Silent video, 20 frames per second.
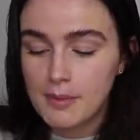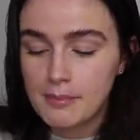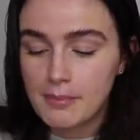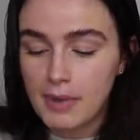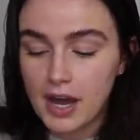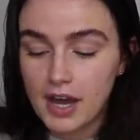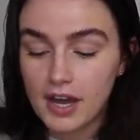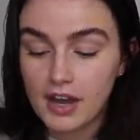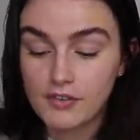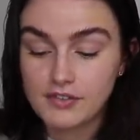
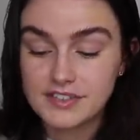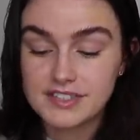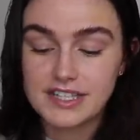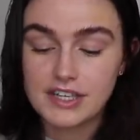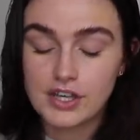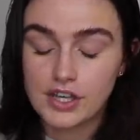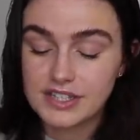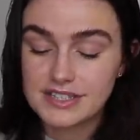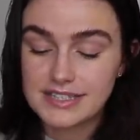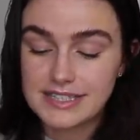But
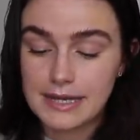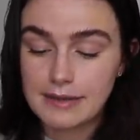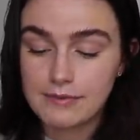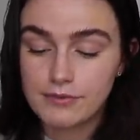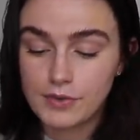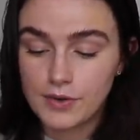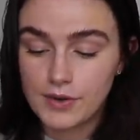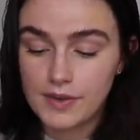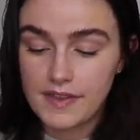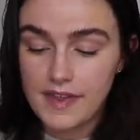obviously you can
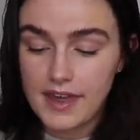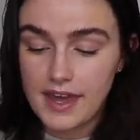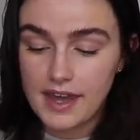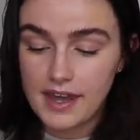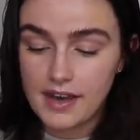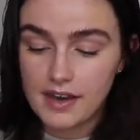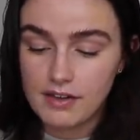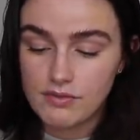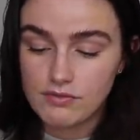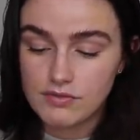sleep for it
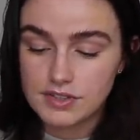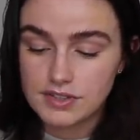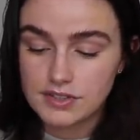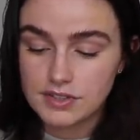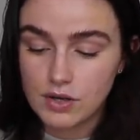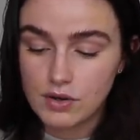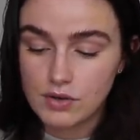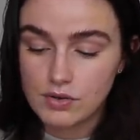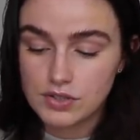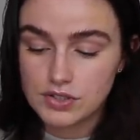then.
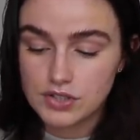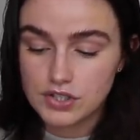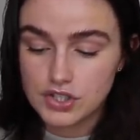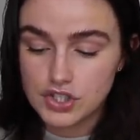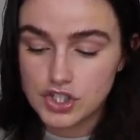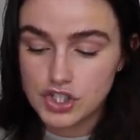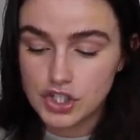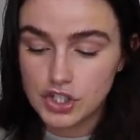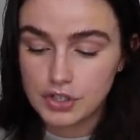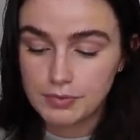Results
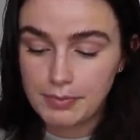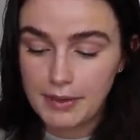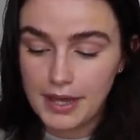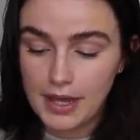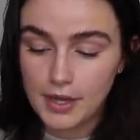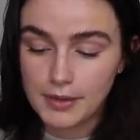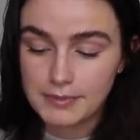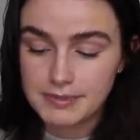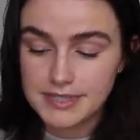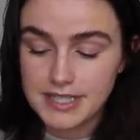should
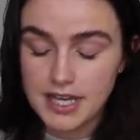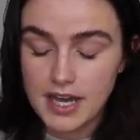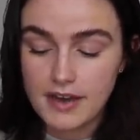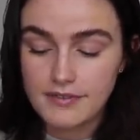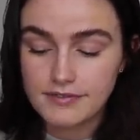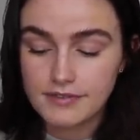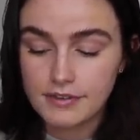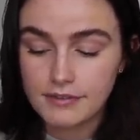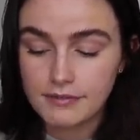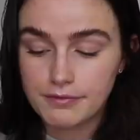be
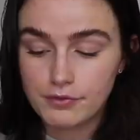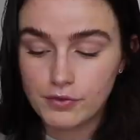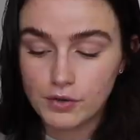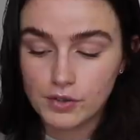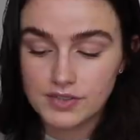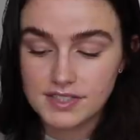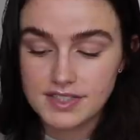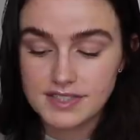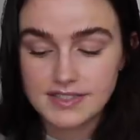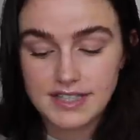observed
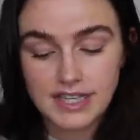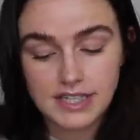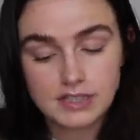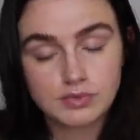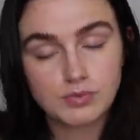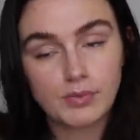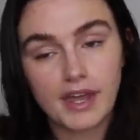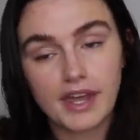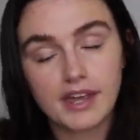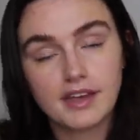four to
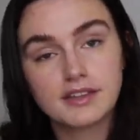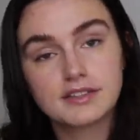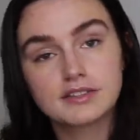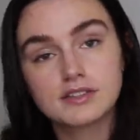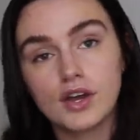six weeks.